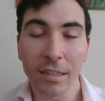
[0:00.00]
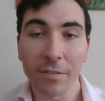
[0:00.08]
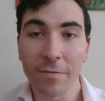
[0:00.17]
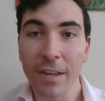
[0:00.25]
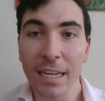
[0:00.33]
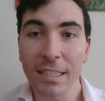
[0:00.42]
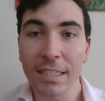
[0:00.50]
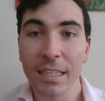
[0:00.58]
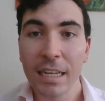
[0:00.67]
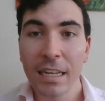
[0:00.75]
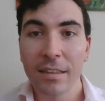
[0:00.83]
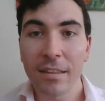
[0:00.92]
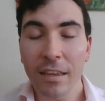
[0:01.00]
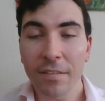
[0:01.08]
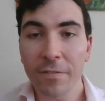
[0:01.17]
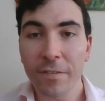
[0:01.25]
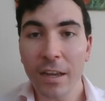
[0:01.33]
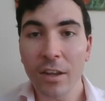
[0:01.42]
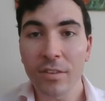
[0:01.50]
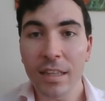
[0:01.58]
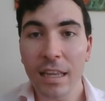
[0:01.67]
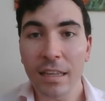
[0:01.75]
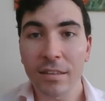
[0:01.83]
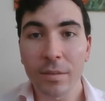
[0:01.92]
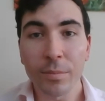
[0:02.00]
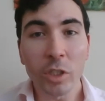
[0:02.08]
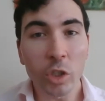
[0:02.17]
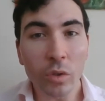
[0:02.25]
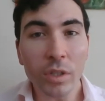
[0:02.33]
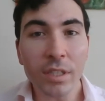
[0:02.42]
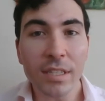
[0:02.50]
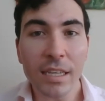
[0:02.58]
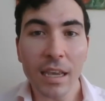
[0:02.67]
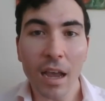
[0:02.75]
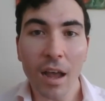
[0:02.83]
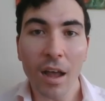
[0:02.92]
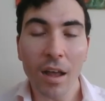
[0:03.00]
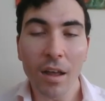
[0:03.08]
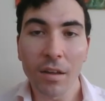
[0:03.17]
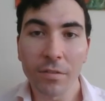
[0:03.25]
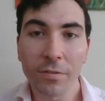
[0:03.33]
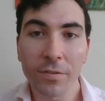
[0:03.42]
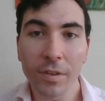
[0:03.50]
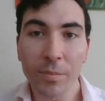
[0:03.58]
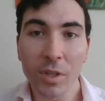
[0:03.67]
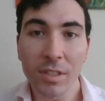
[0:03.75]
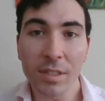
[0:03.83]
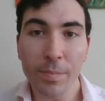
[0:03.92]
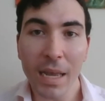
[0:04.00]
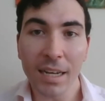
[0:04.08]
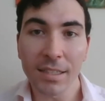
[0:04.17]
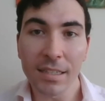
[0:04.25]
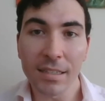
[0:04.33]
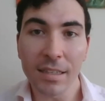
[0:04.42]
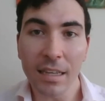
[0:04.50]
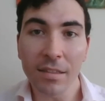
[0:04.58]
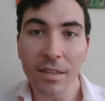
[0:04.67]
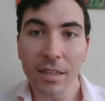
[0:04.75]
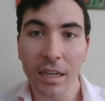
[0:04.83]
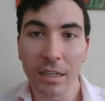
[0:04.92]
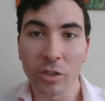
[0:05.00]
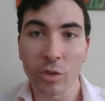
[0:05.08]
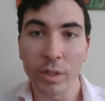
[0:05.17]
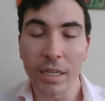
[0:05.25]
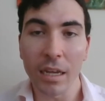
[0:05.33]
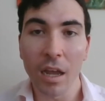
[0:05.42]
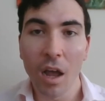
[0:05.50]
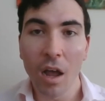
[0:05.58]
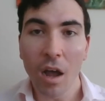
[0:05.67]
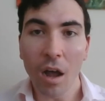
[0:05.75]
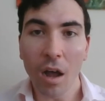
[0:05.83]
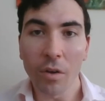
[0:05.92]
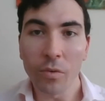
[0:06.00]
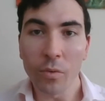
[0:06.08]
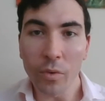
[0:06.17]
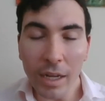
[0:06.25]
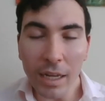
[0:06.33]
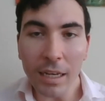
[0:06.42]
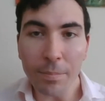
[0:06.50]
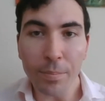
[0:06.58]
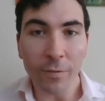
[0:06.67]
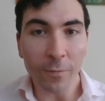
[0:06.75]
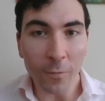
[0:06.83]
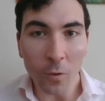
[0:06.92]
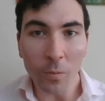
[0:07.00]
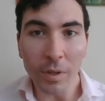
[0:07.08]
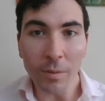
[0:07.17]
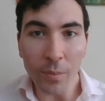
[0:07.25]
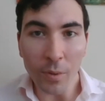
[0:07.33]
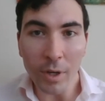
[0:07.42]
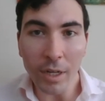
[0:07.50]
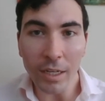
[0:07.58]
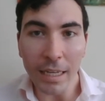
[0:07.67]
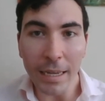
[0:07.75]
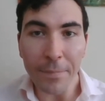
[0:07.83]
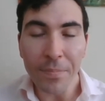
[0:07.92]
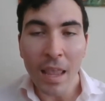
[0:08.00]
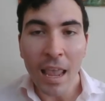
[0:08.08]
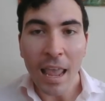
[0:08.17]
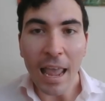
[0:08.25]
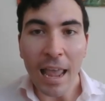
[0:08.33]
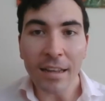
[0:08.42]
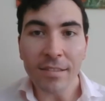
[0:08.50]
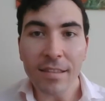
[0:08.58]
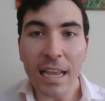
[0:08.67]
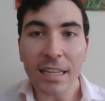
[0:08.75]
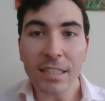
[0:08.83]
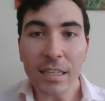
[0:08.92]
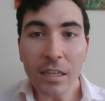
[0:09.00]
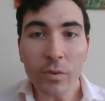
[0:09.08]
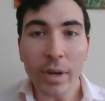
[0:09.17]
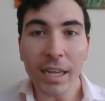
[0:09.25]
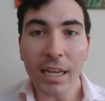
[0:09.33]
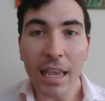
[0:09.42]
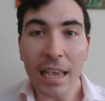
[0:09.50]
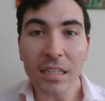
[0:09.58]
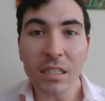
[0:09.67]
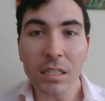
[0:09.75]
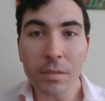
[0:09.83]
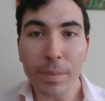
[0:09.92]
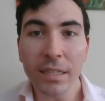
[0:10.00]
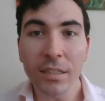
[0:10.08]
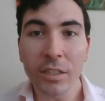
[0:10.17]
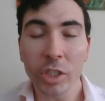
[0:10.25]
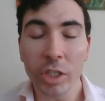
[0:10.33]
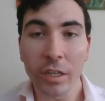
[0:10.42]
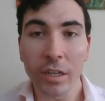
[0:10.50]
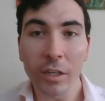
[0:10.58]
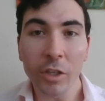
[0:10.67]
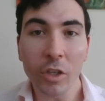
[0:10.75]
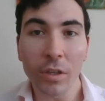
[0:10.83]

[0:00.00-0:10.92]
In fact, they found that the majority of municipalities in the country are really performing poorly, and that irregular expenditure